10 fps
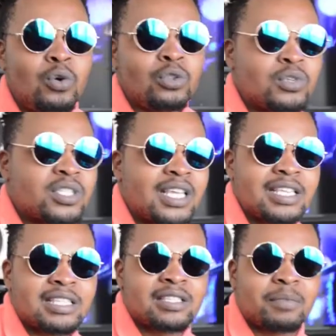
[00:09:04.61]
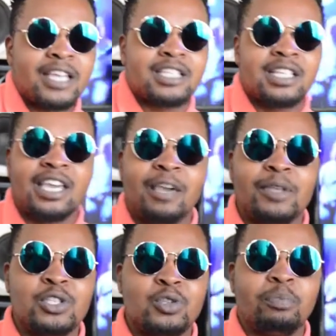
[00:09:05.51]
those things actually came
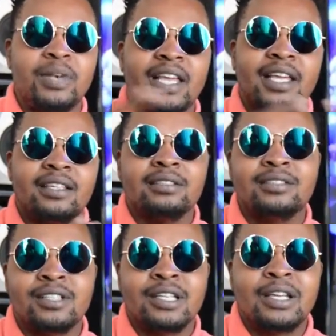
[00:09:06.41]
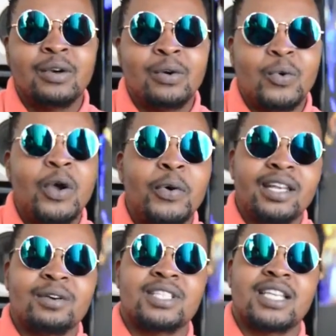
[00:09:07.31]
into play when I
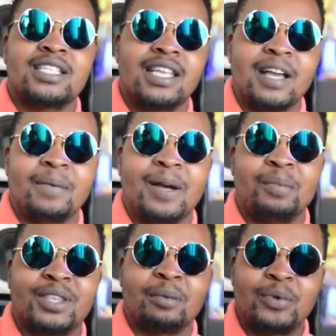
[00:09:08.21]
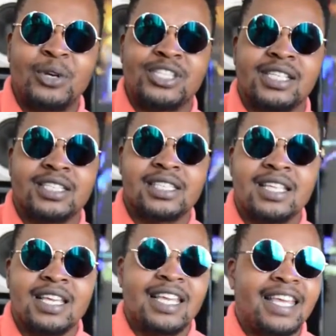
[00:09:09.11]
was actually coming up with the project.
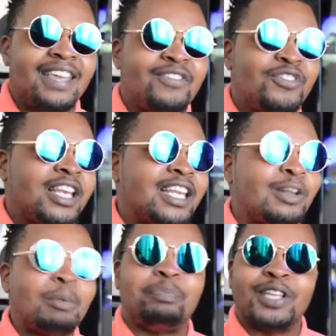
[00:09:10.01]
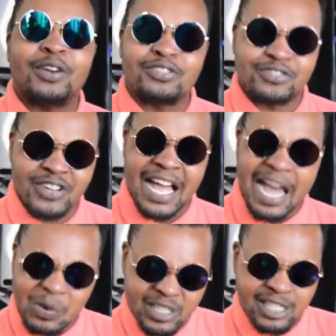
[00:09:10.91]
Every little bit of
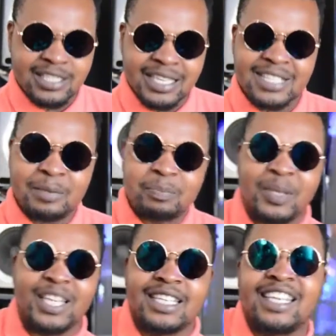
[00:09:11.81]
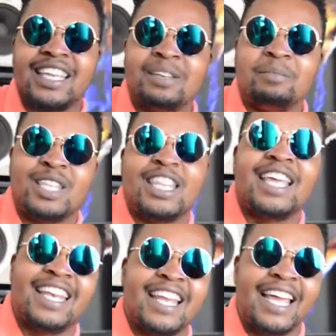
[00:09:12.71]
ounce yasipedi in me
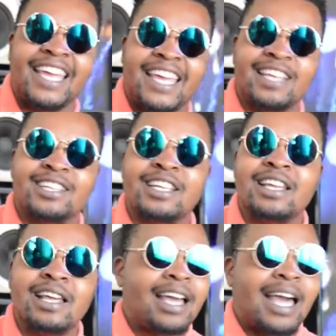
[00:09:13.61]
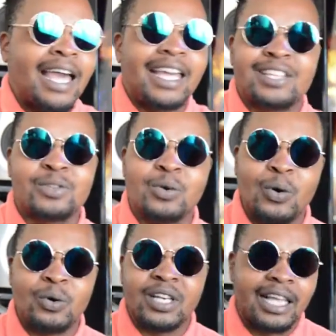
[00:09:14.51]
that I had to
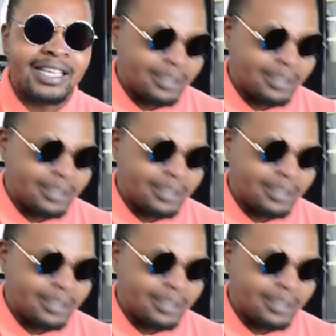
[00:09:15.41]
go like